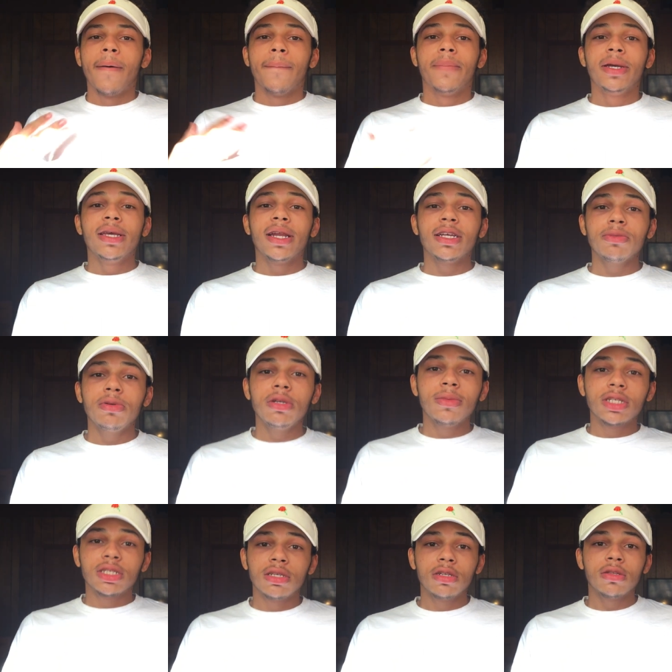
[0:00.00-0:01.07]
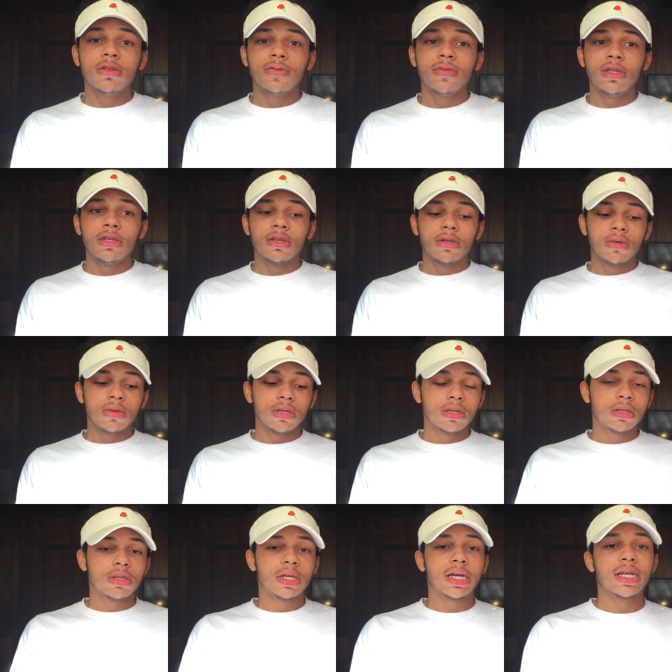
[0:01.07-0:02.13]
But yeah, that's pretty much the end of this video.
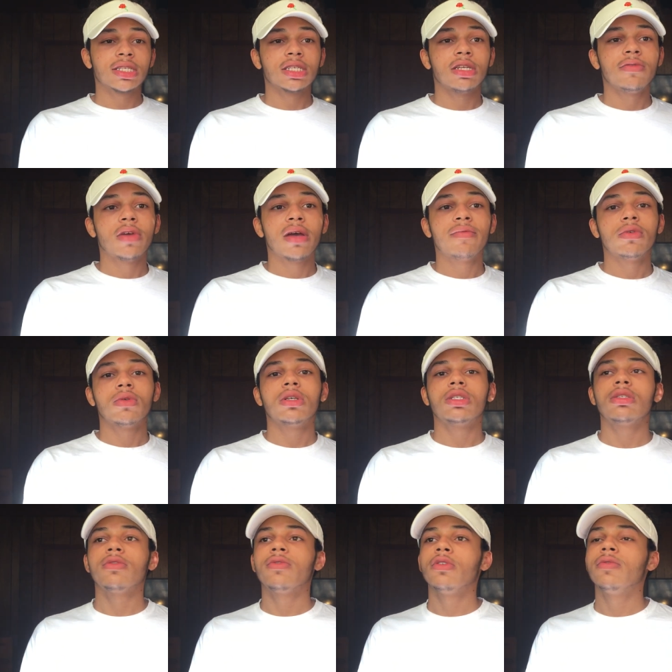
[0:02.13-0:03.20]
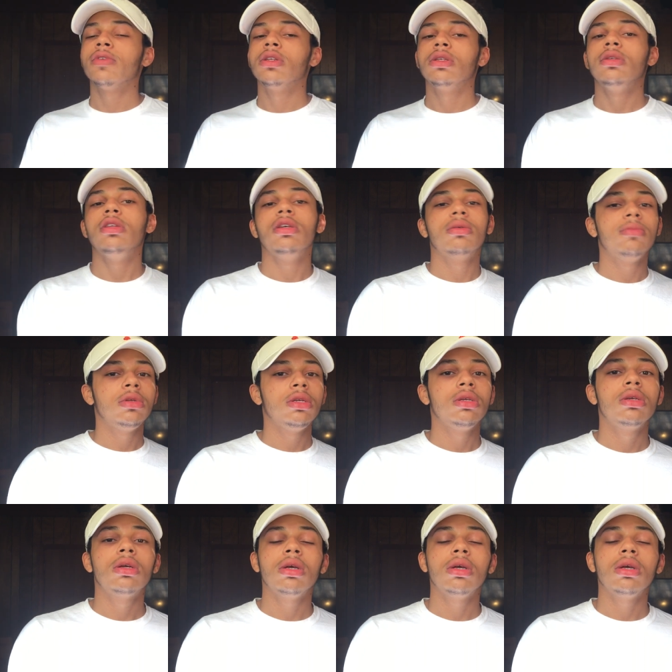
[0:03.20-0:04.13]
Like I said, if you have any questions, feel free to DM me